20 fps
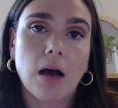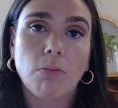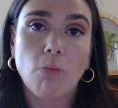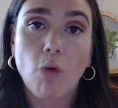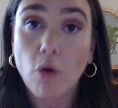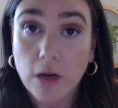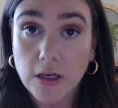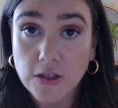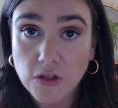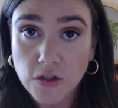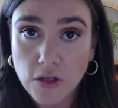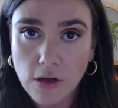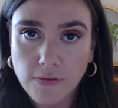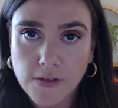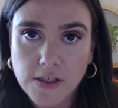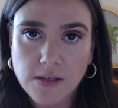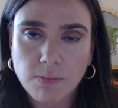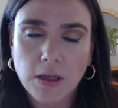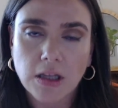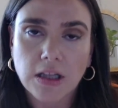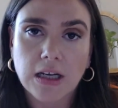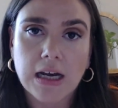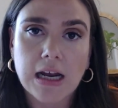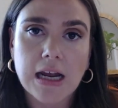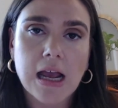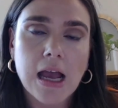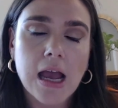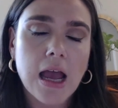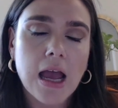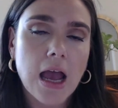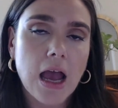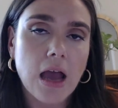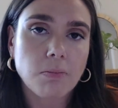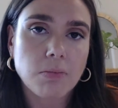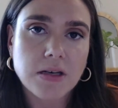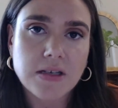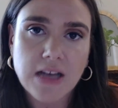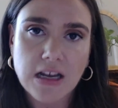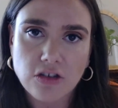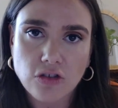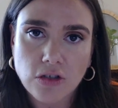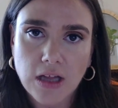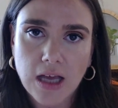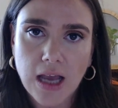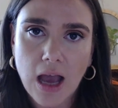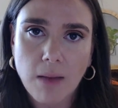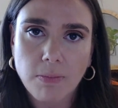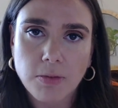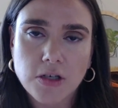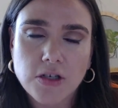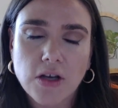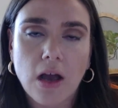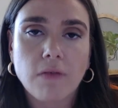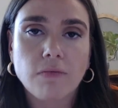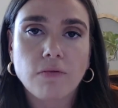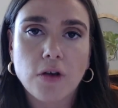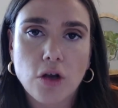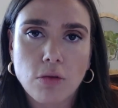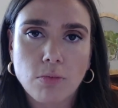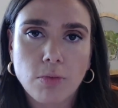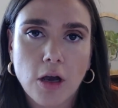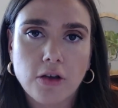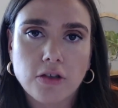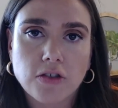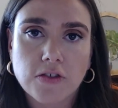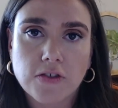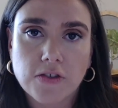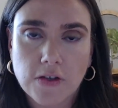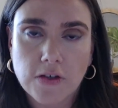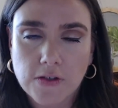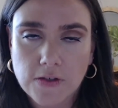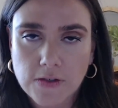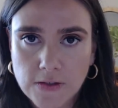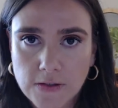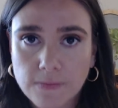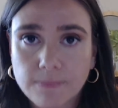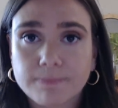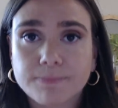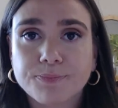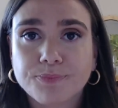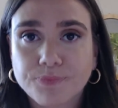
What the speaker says: Mortgage serviceability and potentially appetite for new purchases.